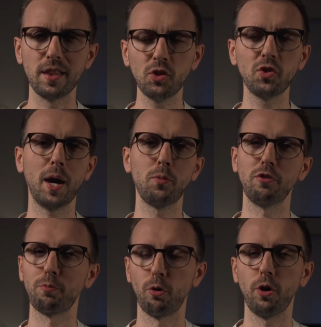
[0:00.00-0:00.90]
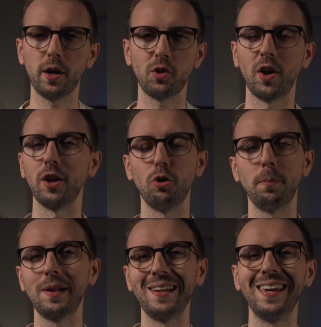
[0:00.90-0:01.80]
these types of products are
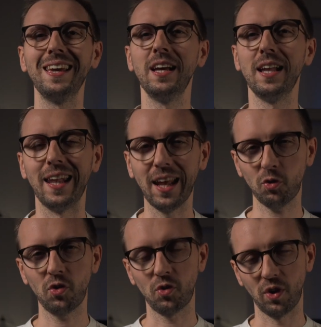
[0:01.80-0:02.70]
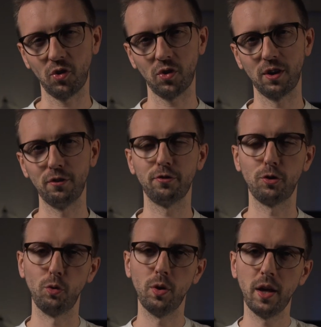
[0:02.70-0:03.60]
typically less sensitive
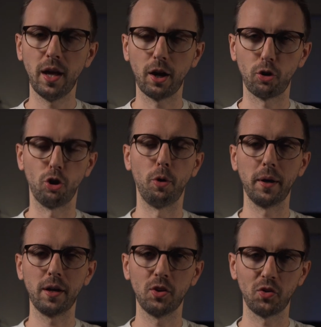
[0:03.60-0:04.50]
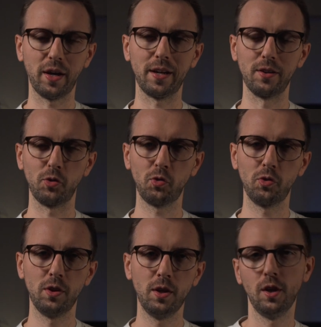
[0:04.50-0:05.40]
to economic cycles.
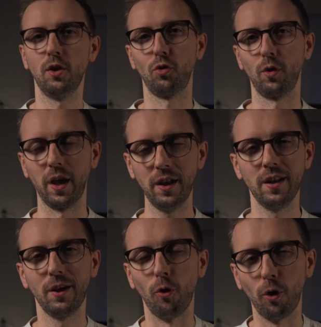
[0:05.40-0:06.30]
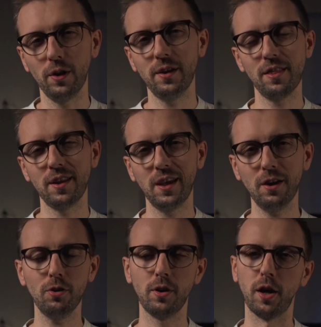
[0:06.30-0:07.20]
So again, early in the
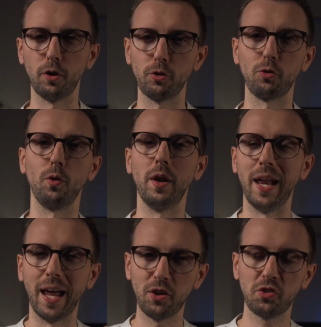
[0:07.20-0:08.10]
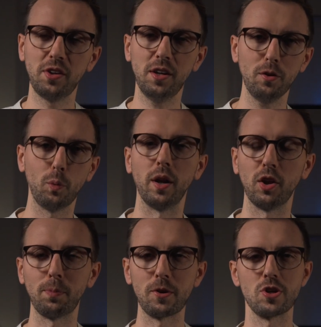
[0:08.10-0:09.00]
year and also last year, when
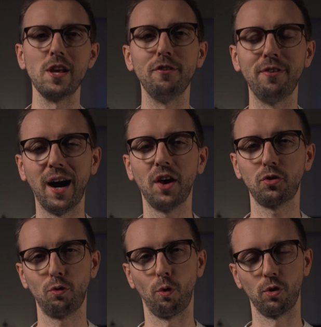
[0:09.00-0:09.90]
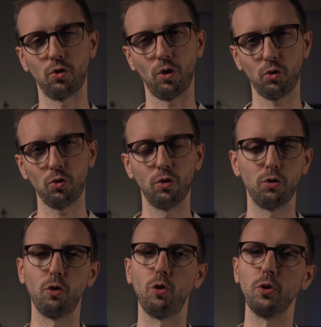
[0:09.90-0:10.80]
especially fast-growing stocks,
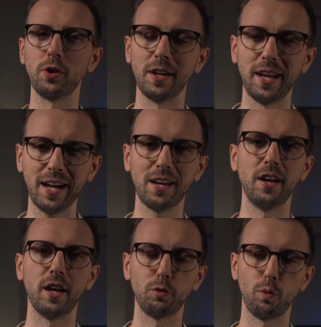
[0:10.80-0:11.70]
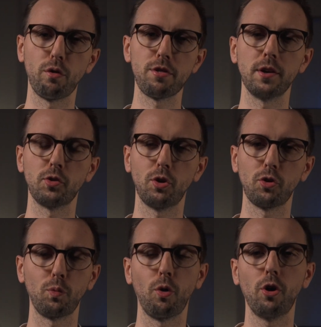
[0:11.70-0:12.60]
so-called tech and growth
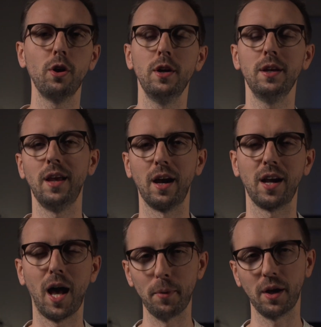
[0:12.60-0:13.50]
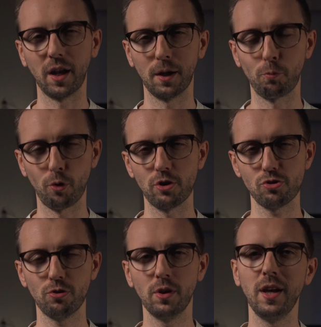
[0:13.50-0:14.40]
stocks, were coming under
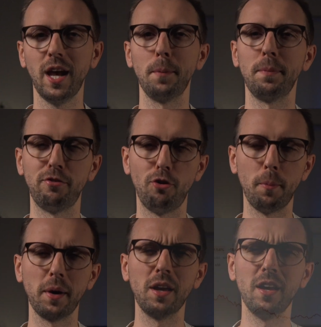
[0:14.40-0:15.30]
pressure and performing